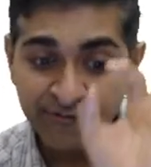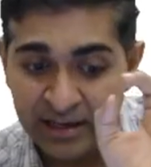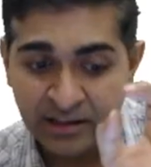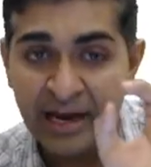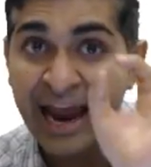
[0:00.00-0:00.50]

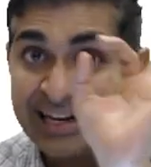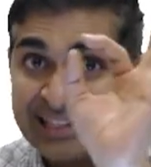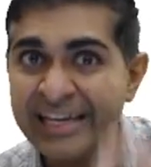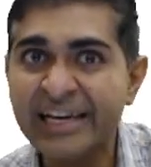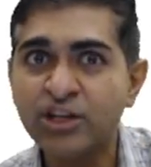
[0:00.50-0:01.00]
with
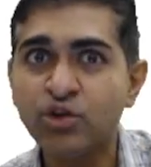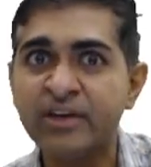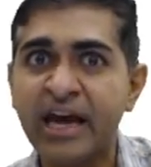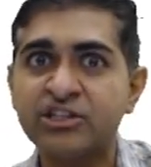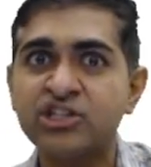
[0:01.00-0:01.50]
anterior
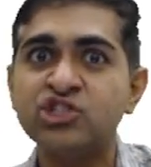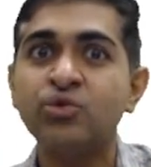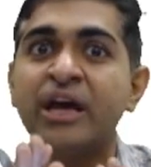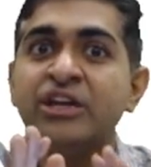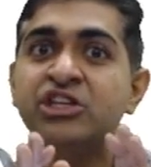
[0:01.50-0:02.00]
uveitis, you
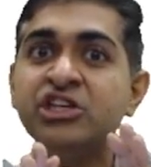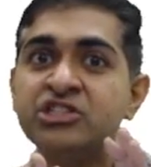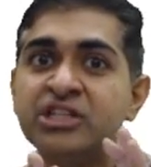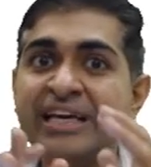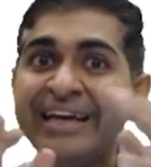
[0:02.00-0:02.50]
can
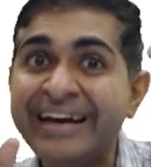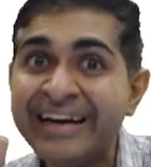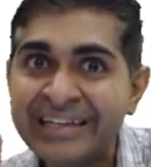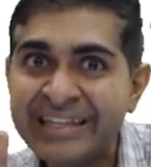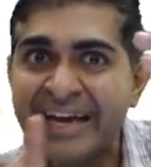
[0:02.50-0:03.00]
easily
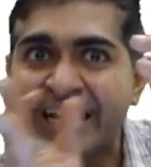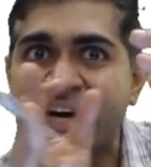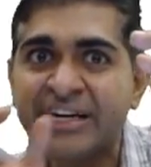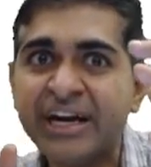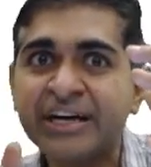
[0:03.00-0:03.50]

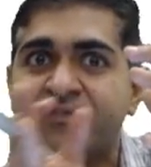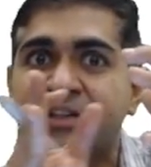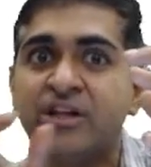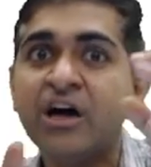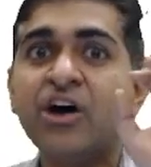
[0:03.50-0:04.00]
integrate it
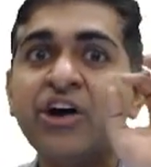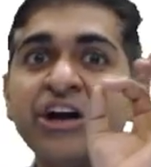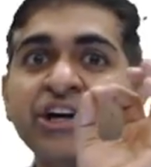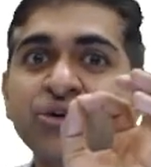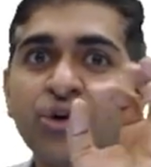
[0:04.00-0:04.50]
with the
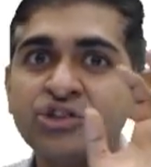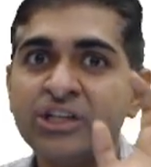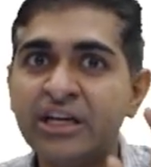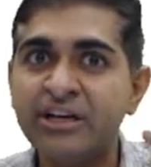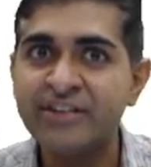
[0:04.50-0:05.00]

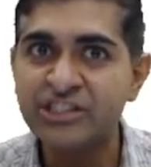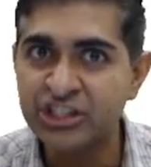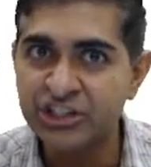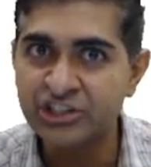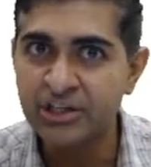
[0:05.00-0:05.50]
radiological
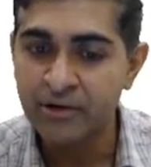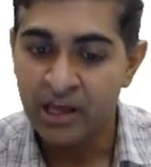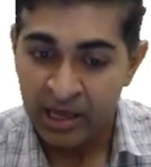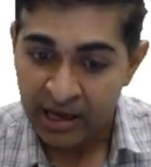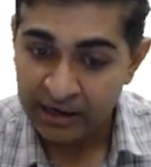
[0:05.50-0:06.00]
investigation.
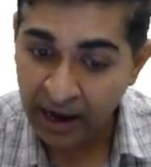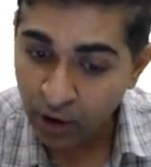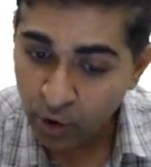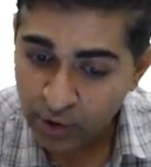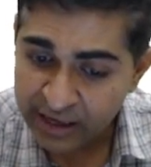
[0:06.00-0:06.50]

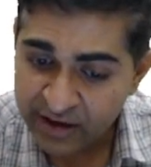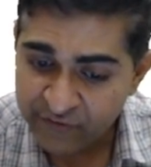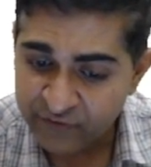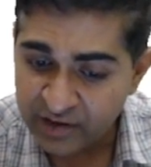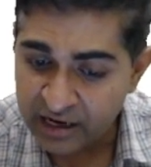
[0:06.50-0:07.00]
Now,
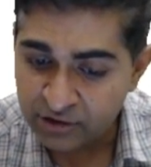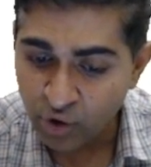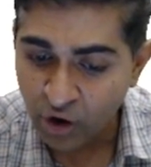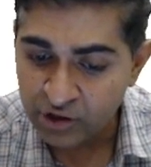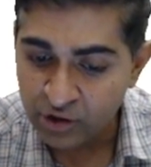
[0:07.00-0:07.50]
if we are
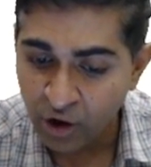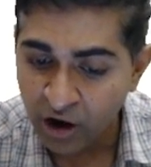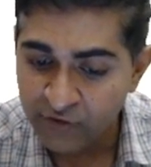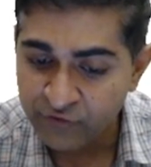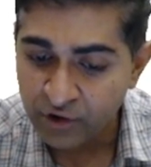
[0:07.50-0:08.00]
talking
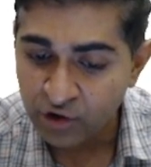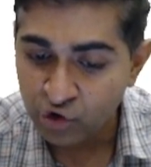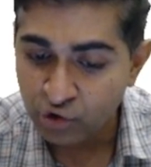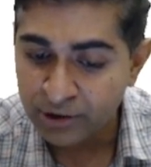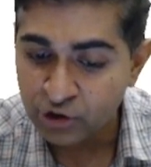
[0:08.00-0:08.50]
of
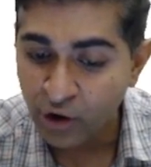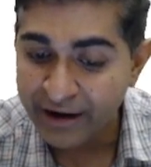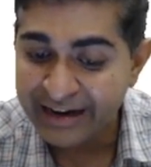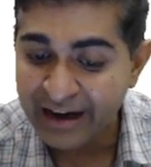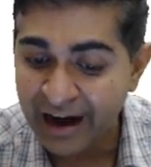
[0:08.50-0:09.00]

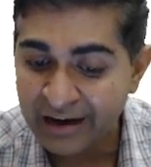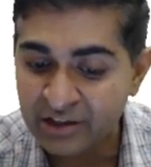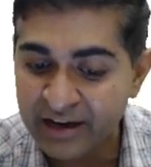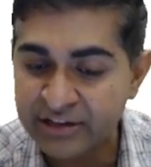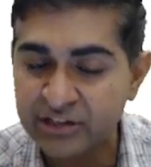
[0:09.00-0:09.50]
rheumatoid
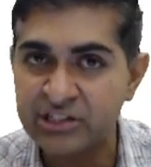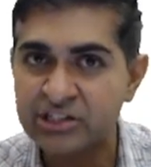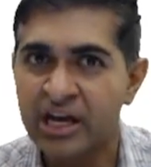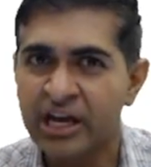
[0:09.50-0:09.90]
arthritis,